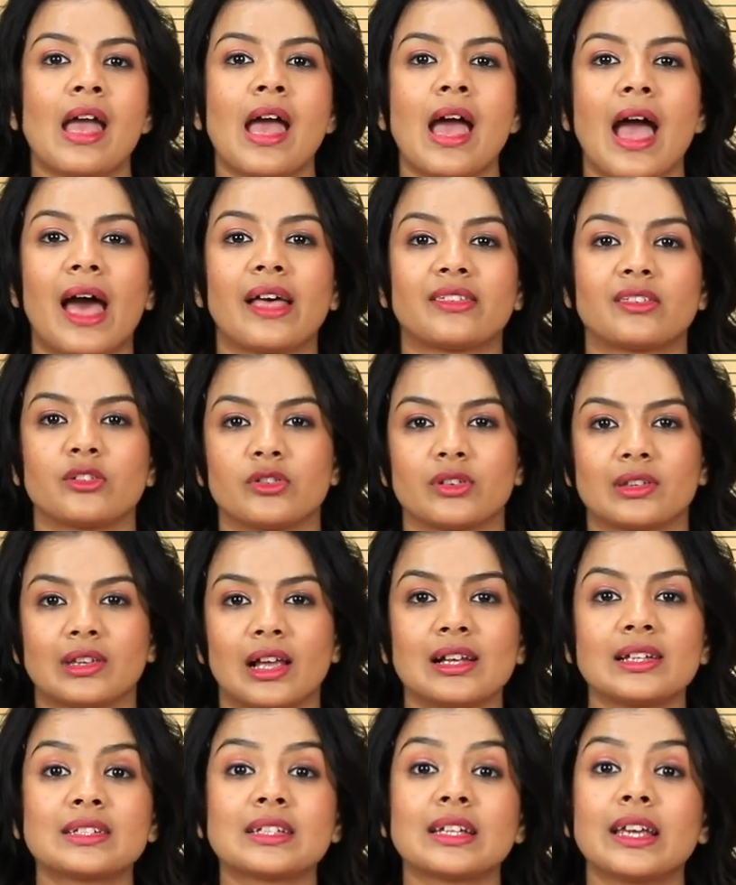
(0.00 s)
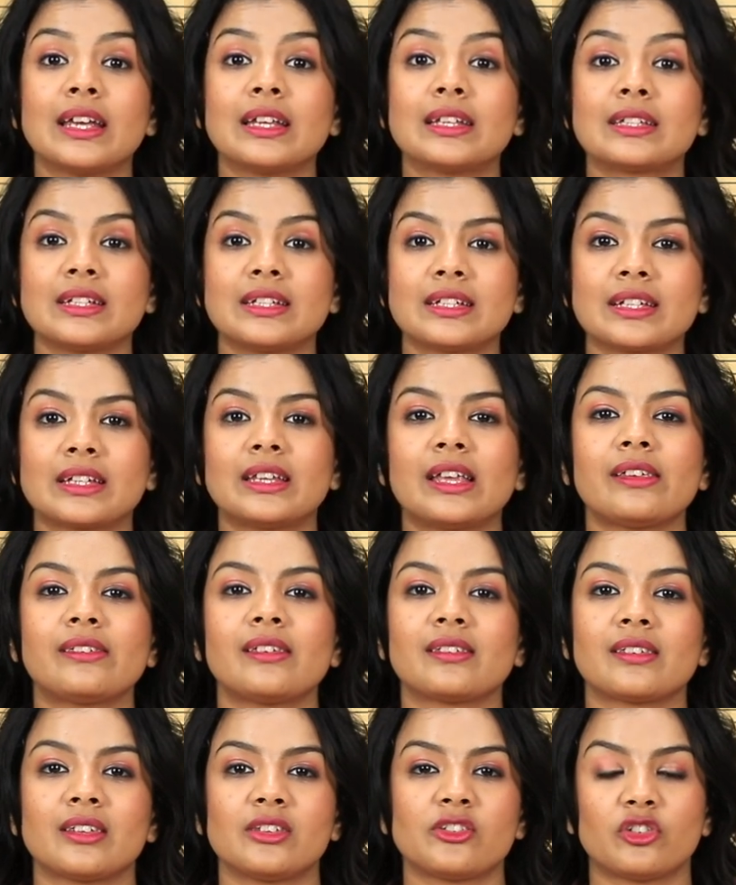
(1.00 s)
As a result, it
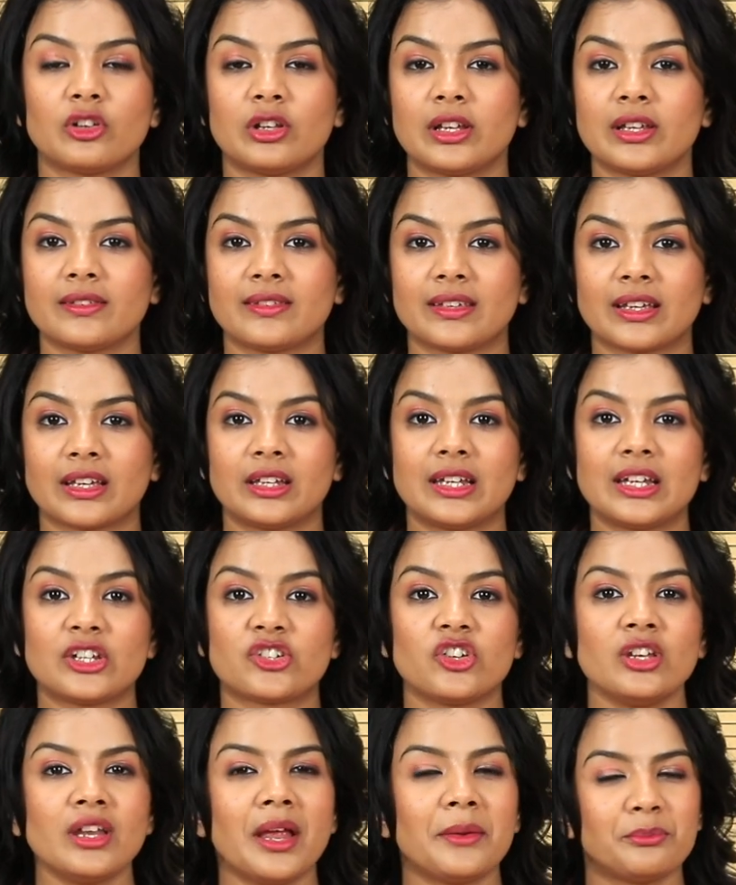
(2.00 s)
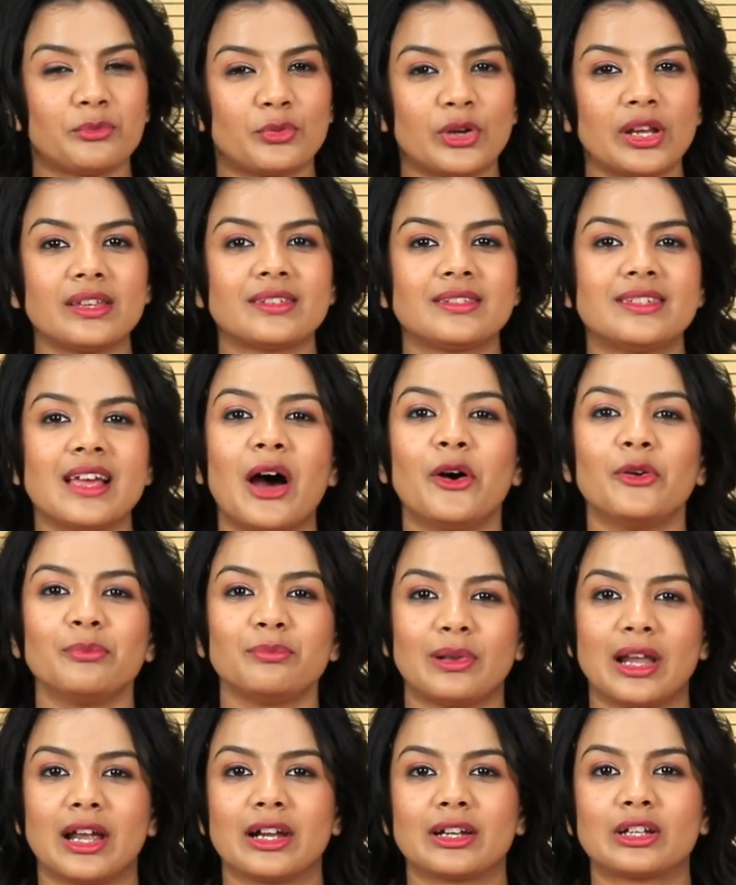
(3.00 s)
increases insulin secretion and brings down
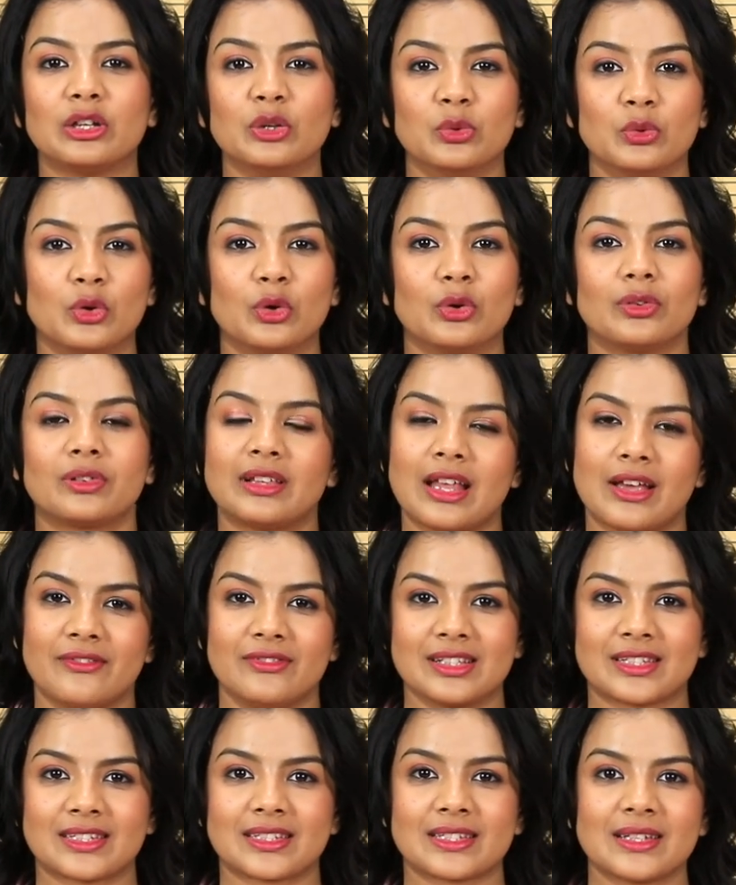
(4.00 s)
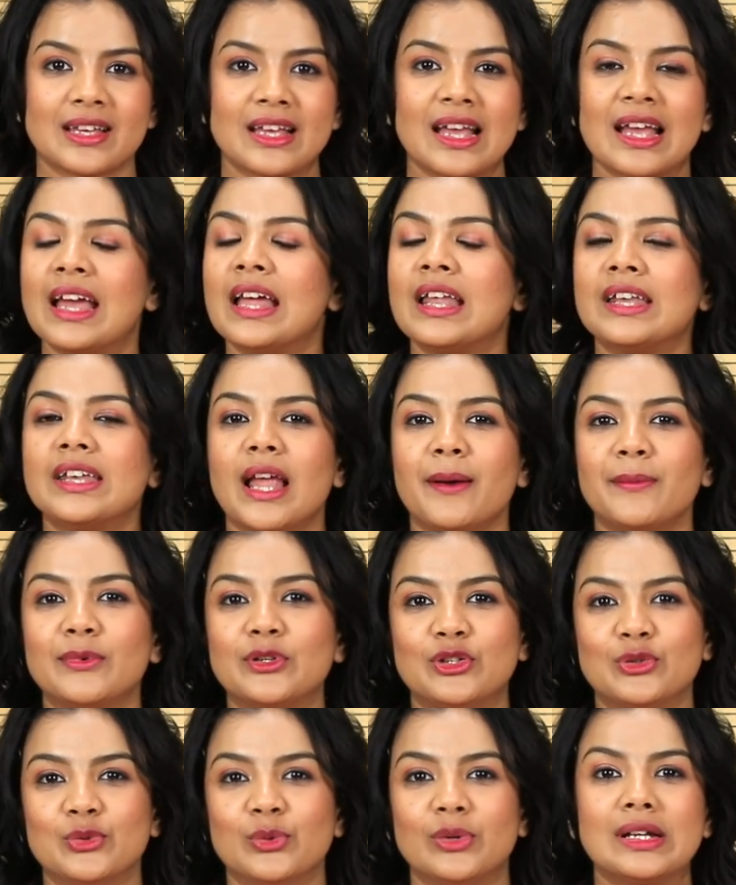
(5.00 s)
blood glucose levels. Number
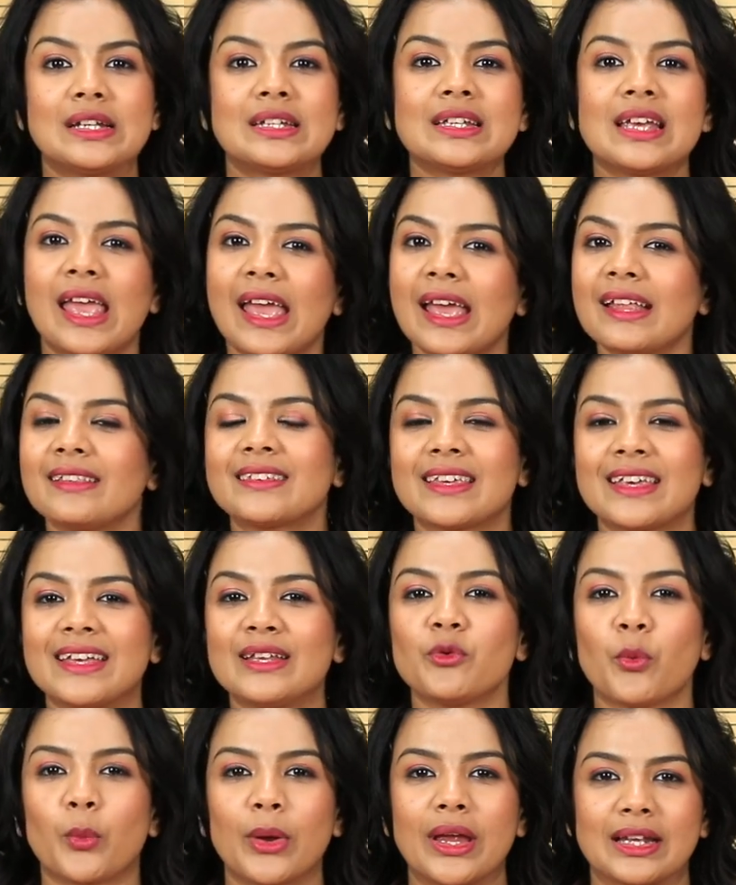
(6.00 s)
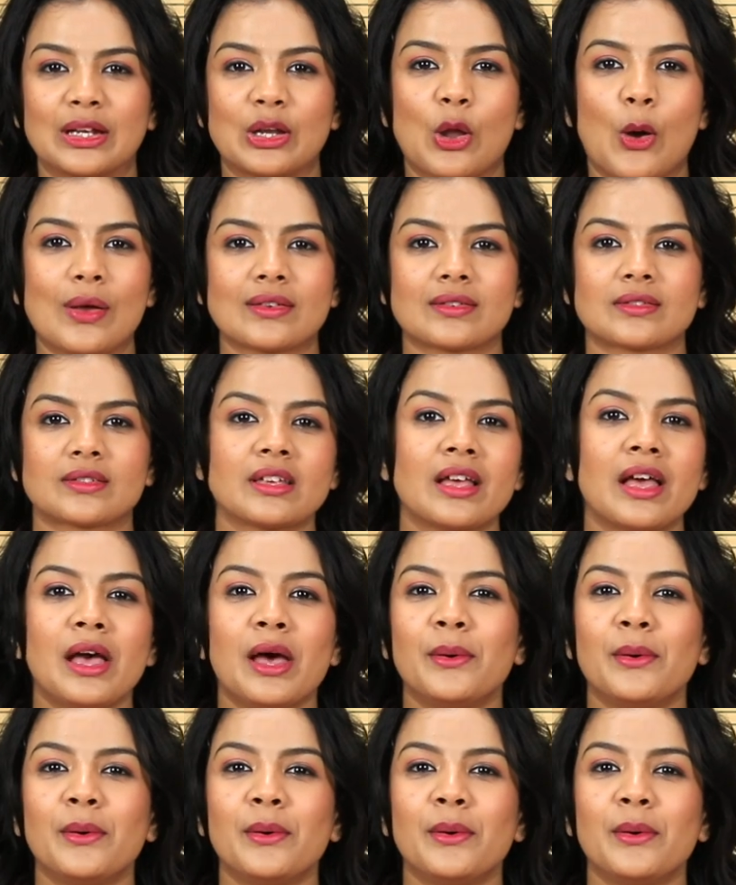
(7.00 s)
two, it aids in weight loss.